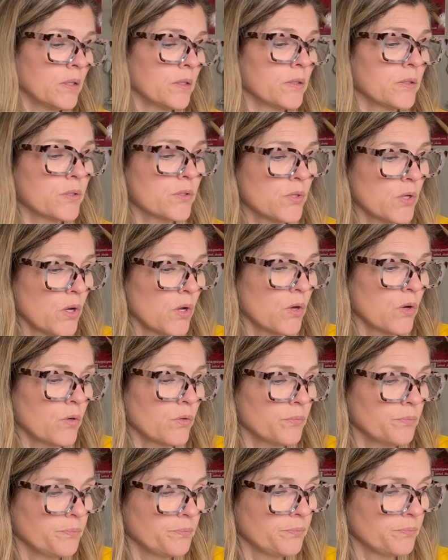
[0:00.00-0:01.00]

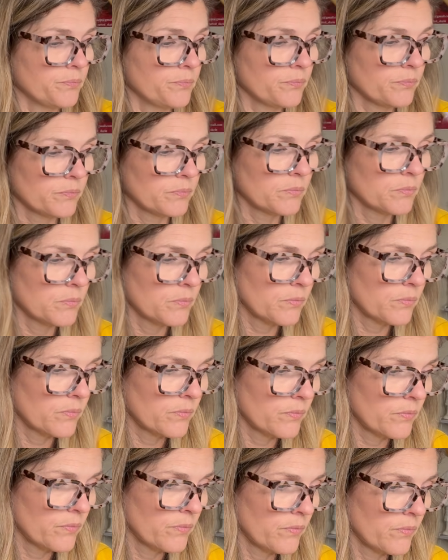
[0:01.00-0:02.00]
So
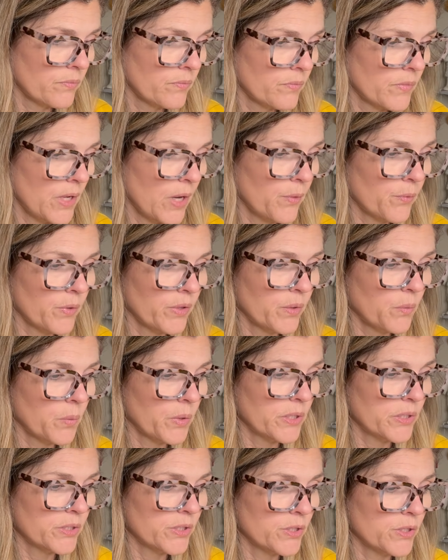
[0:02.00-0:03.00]
I really
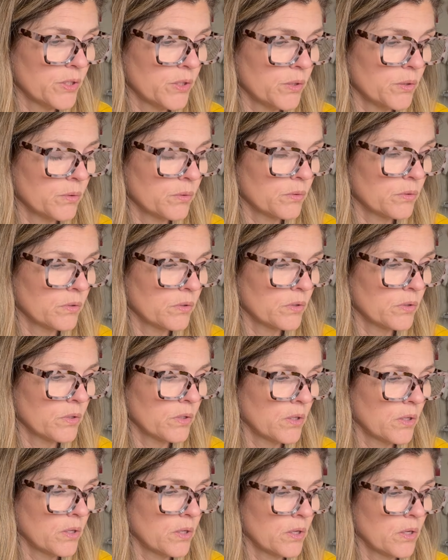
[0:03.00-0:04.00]
wanted to do
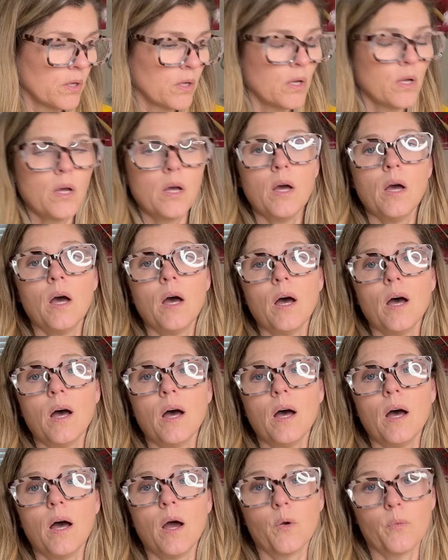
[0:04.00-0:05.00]

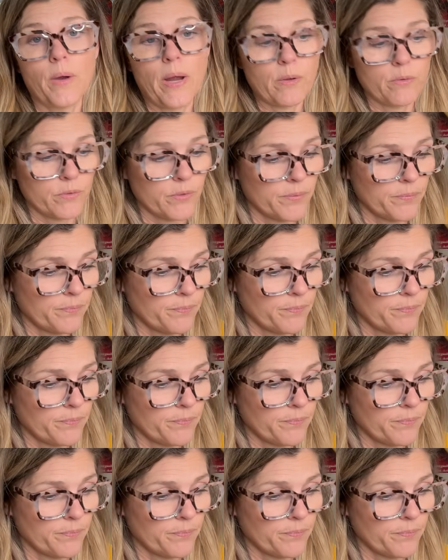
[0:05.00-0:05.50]
a round.